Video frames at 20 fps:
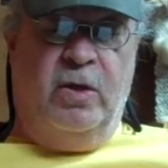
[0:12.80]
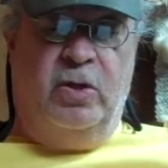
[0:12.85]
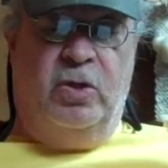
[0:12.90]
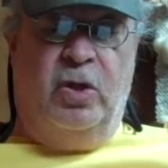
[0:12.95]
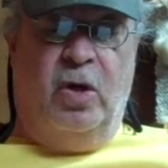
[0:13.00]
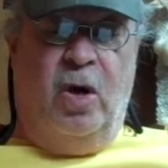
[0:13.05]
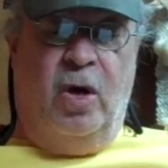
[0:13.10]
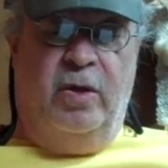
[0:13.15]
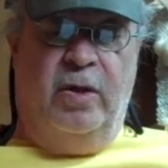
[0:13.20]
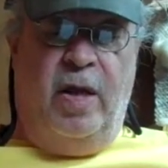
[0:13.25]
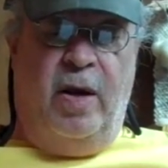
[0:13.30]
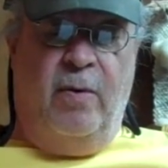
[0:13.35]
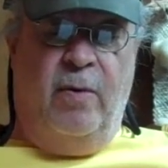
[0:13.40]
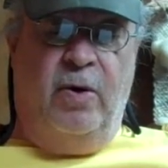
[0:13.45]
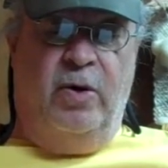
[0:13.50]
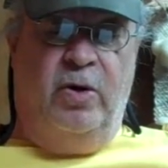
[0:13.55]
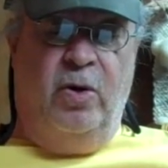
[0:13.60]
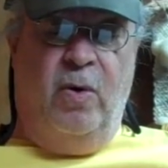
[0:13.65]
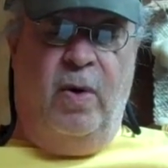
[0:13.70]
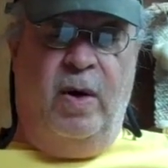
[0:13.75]
The song they
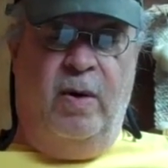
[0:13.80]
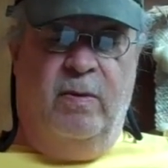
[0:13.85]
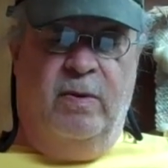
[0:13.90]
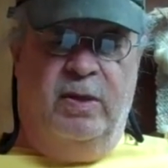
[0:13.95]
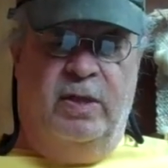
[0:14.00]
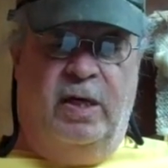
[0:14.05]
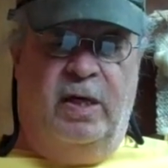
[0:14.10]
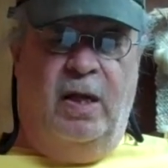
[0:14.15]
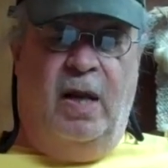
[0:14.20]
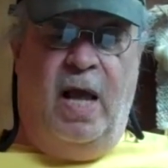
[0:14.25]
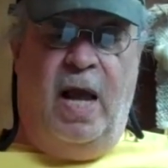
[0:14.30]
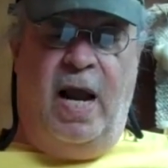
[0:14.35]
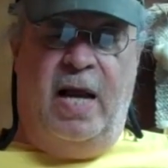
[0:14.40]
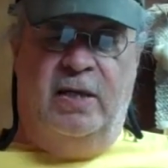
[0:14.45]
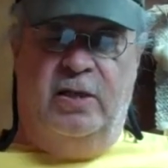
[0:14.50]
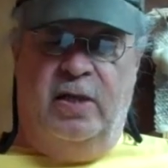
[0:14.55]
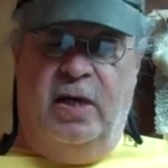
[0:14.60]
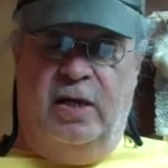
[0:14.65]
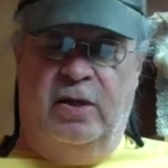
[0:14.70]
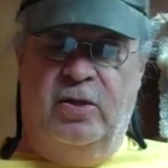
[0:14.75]
were doing was a
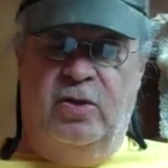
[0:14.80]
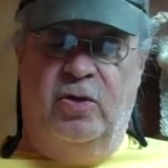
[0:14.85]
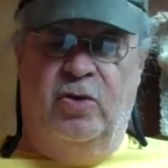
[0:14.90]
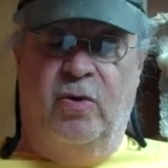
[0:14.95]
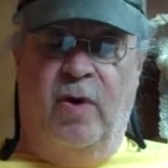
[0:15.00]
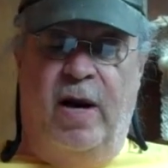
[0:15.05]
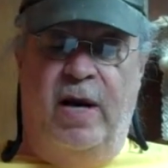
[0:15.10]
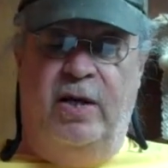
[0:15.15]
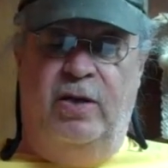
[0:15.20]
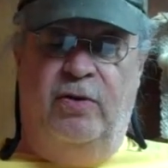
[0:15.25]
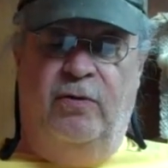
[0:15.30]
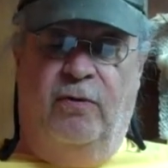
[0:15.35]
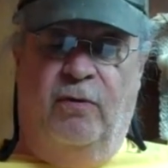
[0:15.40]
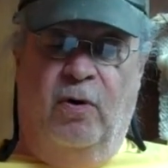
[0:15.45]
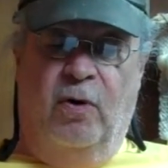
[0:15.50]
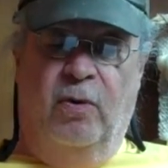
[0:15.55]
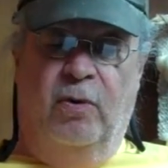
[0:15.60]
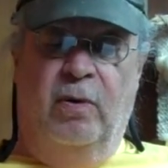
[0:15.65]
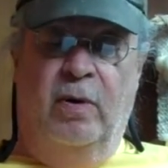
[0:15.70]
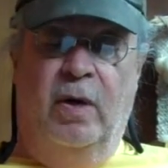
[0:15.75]
classic, Strange
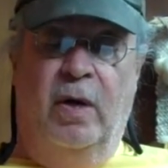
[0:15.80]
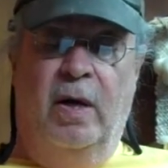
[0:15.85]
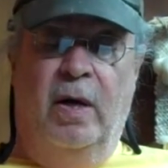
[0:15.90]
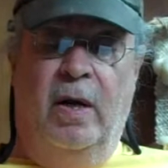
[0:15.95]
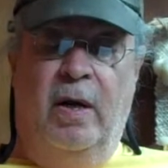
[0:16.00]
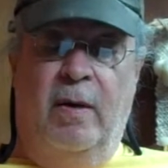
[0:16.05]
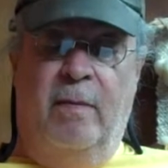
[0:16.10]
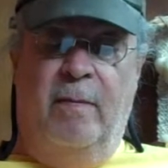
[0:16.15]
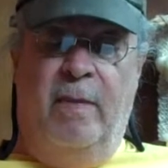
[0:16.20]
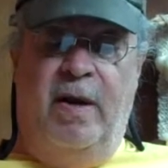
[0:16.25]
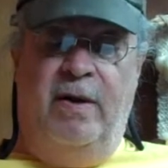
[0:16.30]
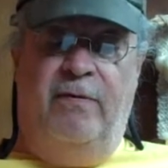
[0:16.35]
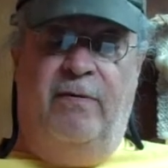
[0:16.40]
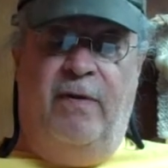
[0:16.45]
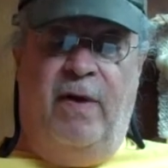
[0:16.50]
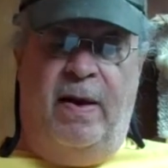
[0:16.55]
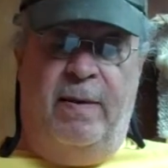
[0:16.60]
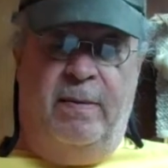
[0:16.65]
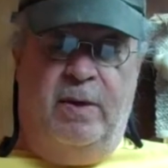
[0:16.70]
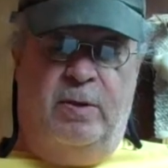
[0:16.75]
Fruit, made
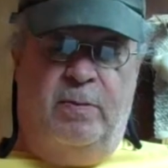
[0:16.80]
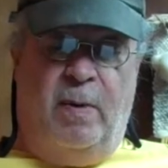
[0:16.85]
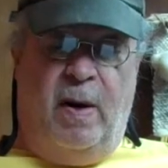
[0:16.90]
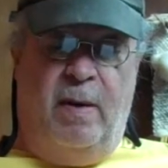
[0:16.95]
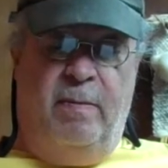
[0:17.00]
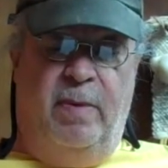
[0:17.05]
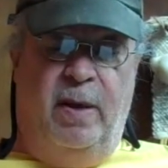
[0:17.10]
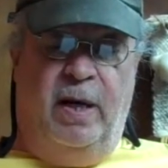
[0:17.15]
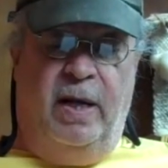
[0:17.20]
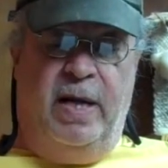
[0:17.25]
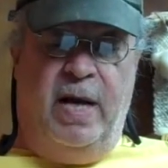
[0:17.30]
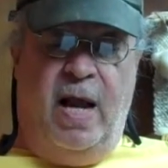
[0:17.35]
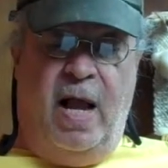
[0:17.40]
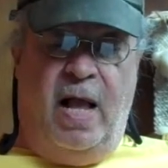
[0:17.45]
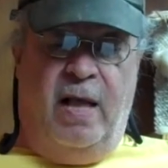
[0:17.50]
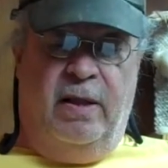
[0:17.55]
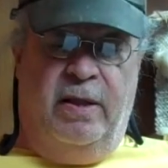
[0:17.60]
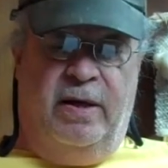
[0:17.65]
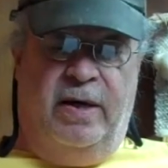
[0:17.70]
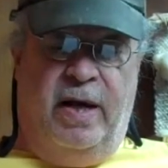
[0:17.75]
famous by Billie
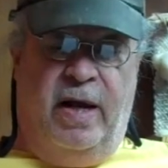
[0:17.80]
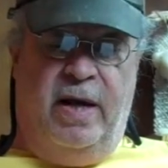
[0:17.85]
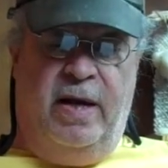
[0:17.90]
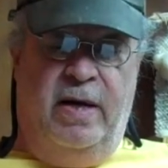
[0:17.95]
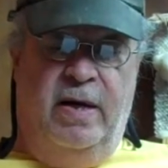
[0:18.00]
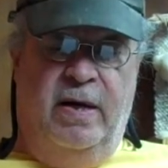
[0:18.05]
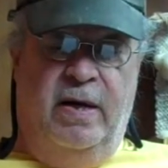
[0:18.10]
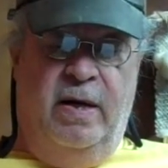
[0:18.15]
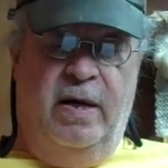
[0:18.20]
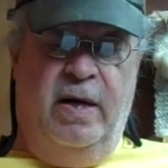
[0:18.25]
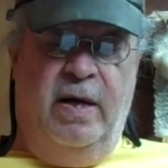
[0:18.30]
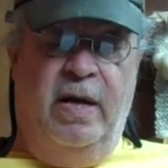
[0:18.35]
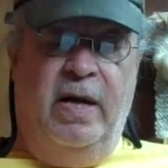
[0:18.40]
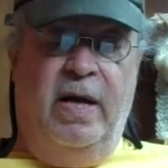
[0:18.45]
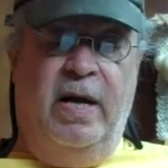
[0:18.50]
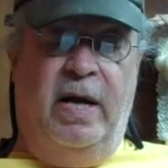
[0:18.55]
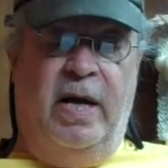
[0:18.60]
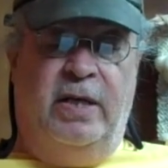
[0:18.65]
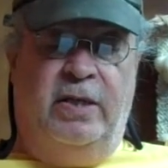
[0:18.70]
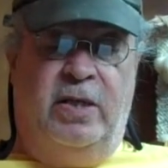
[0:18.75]
Holiday.
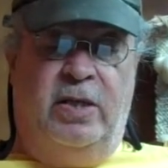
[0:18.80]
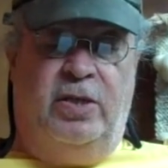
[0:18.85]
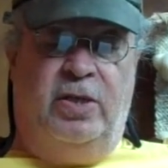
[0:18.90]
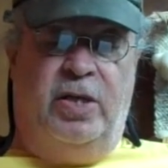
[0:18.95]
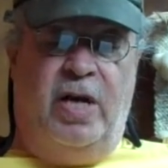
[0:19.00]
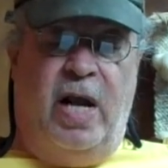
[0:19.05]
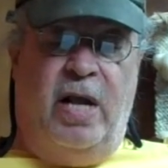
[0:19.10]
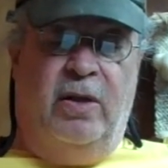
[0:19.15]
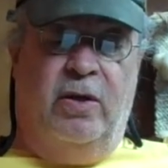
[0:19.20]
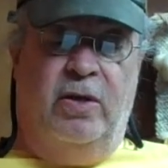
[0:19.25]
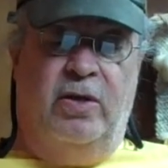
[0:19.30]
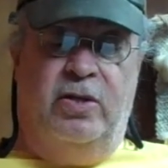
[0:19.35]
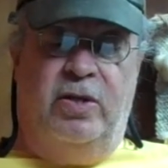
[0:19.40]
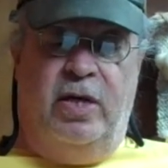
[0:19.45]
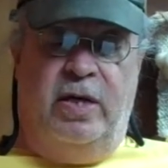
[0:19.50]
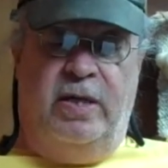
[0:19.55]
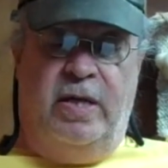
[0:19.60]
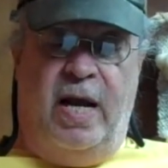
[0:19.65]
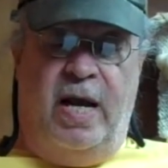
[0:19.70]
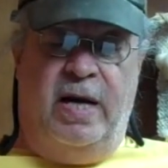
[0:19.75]
It's a
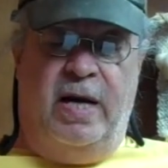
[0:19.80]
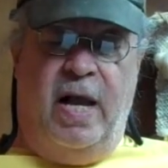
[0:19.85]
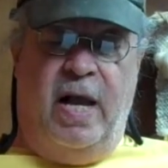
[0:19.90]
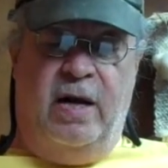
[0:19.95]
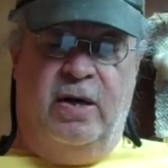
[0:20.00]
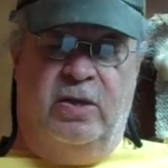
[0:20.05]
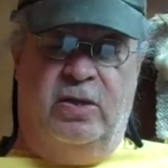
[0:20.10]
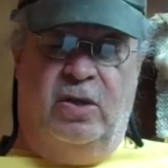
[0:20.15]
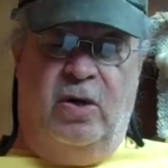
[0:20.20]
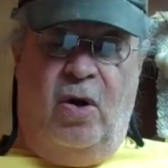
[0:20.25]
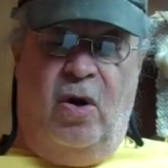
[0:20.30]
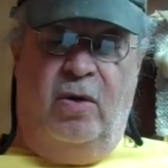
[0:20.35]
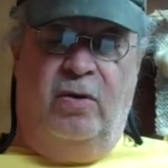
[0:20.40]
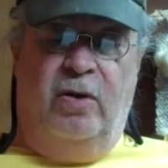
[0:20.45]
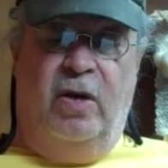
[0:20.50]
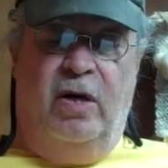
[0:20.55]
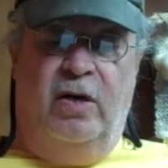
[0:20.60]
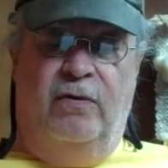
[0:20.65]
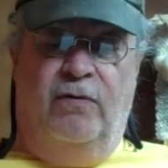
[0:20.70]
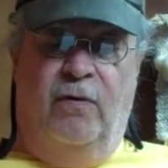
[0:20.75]
challenge to take on a
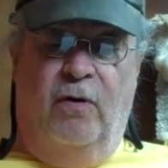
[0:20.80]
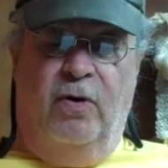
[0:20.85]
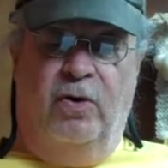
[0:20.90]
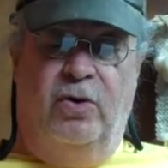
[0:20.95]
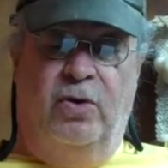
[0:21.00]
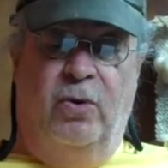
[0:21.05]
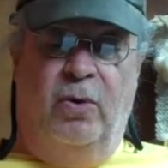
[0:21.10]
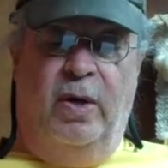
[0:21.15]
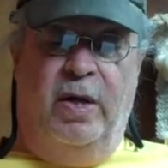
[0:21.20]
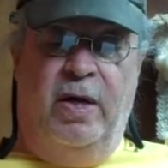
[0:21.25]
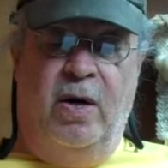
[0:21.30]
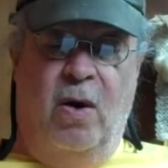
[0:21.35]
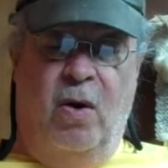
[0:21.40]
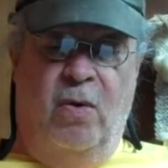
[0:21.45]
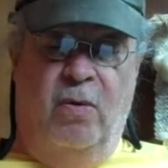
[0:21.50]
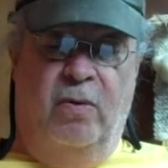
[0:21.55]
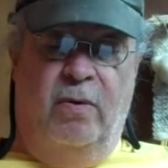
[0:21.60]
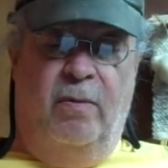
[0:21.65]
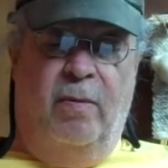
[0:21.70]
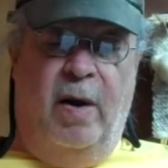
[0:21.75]
song that is virtually
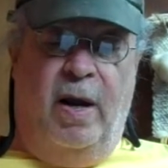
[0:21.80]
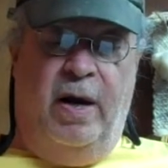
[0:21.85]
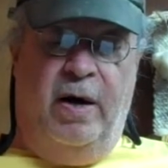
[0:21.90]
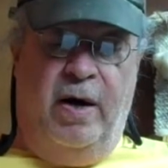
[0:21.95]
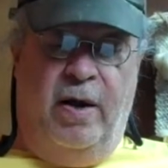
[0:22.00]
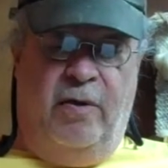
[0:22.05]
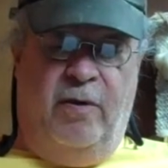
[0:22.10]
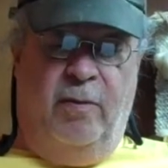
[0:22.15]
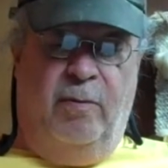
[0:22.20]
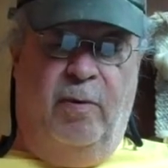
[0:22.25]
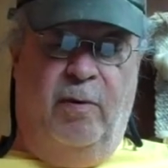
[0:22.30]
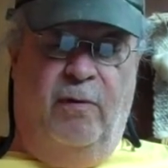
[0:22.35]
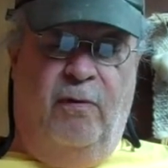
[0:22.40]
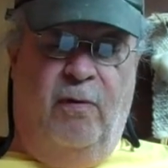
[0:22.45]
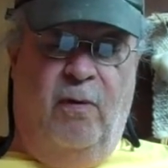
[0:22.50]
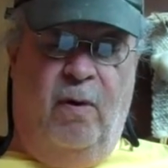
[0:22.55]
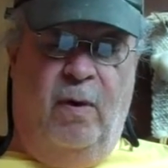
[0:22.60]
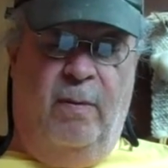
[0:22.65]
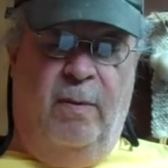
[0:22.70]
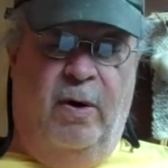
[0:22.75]
owned by another
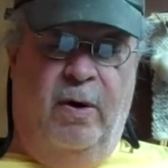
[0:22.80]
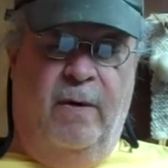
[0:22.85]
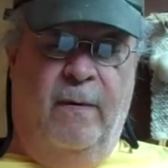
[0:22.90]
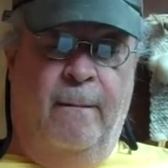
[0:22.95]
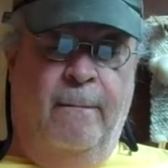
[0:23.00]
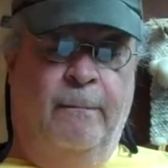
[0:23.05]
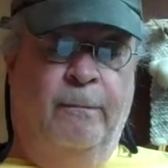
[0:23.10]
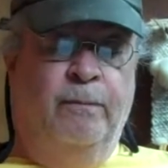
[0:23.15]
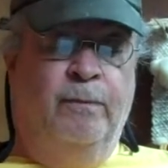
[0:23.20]
performer.